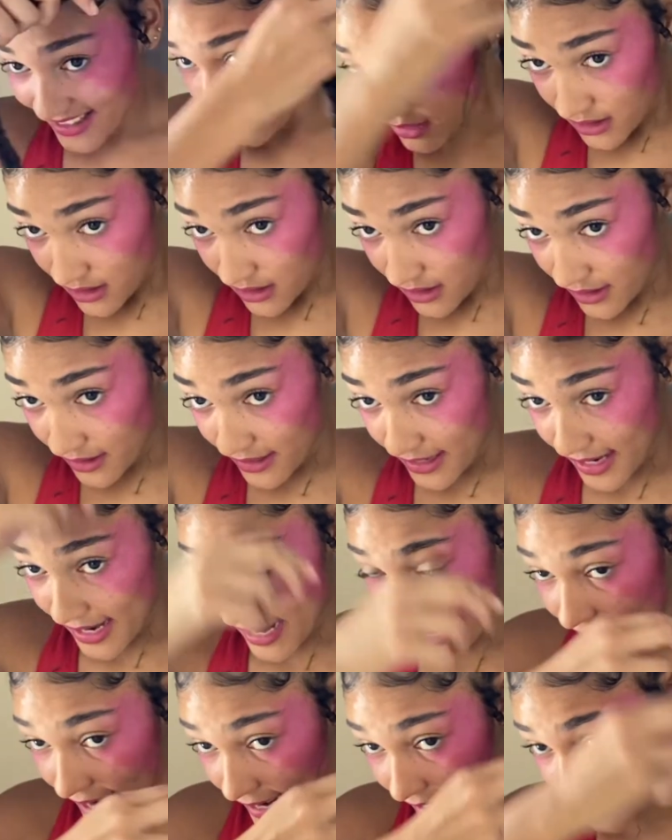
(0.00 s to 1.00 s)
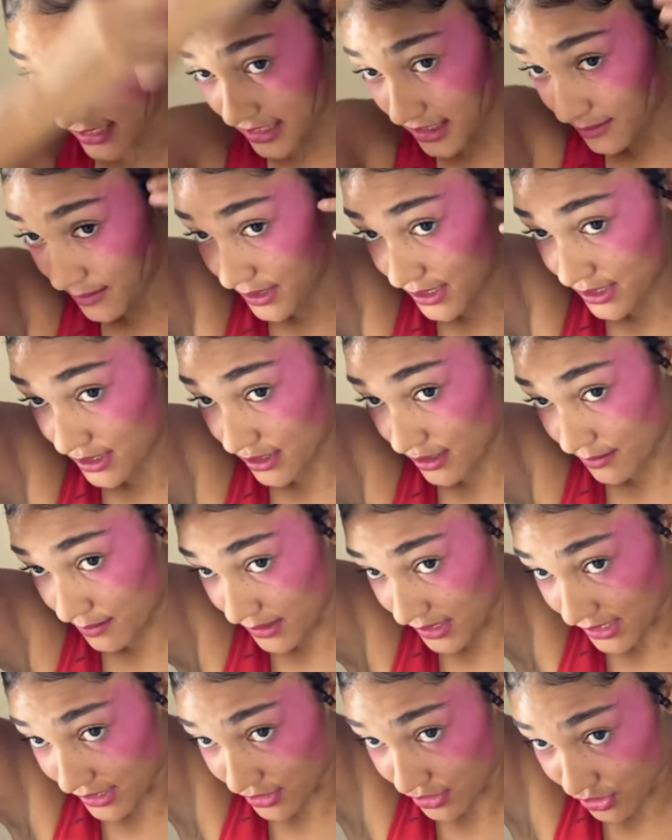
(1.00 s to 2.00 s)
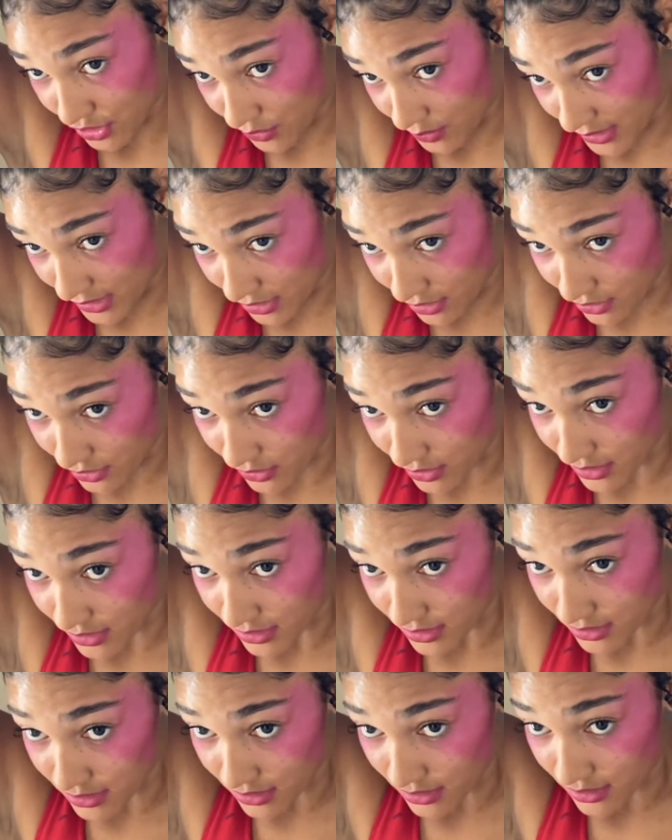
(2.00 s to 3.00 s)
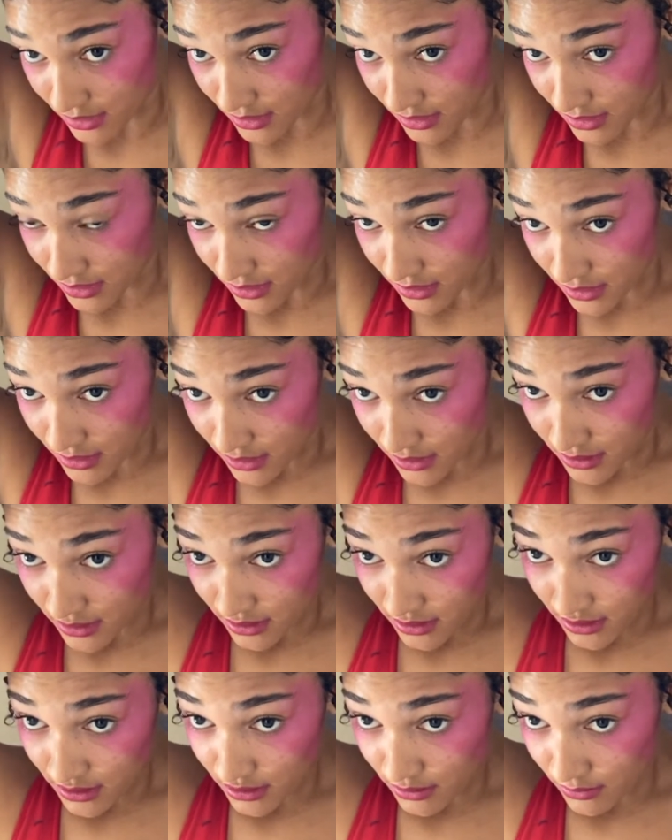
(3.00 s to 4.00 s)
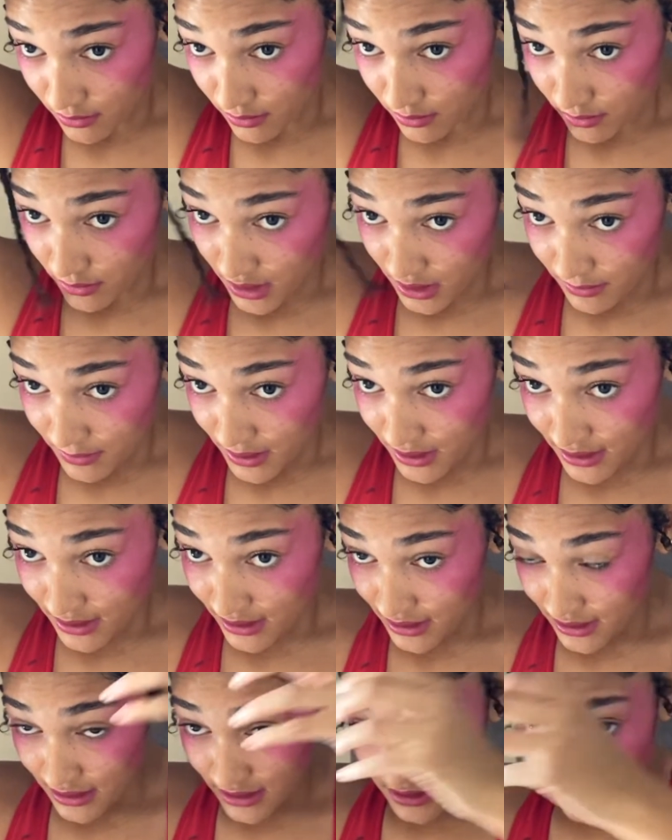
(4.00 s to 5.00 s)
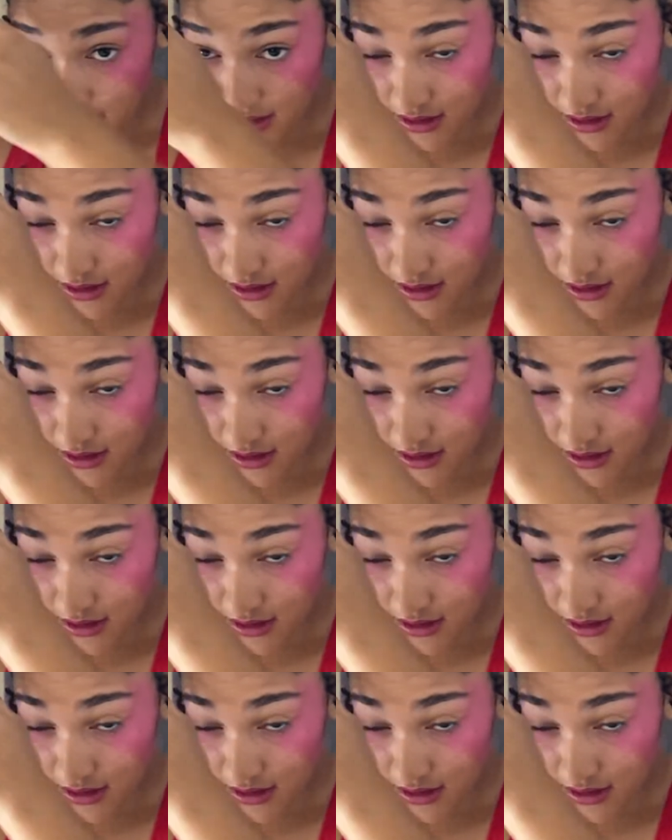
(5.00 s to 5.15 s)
There has to be some easier way to do this. Maybe I can...